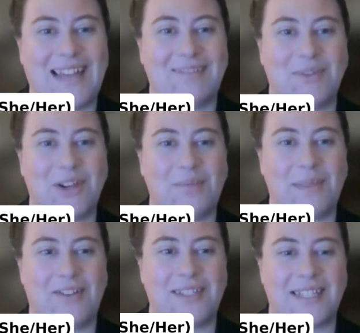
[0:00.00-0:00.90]
Okay, I hope
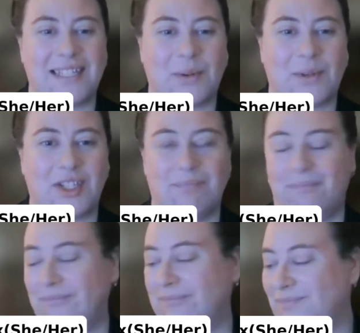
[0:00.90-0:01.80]
that answers that question.